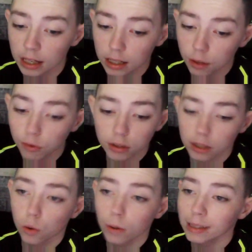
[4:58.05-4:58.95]
They looked like
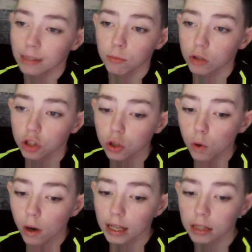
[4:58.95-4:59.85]
they were the only team that's going to
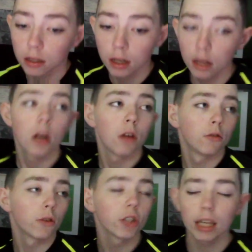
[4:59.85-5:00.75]
score, and then
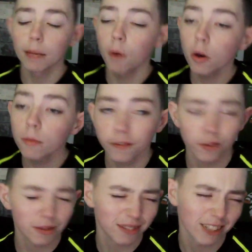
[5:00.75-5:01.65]
Rogic came on. I
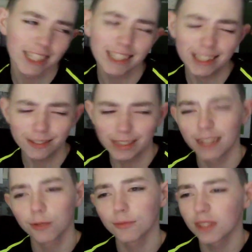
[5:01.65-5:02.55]
thought, oh, no, I
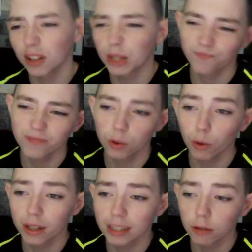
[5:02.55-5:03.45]
don't
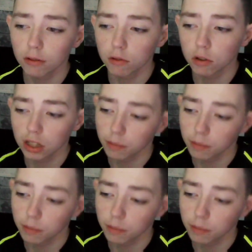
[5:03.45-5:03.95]
like the sound of Rogic. But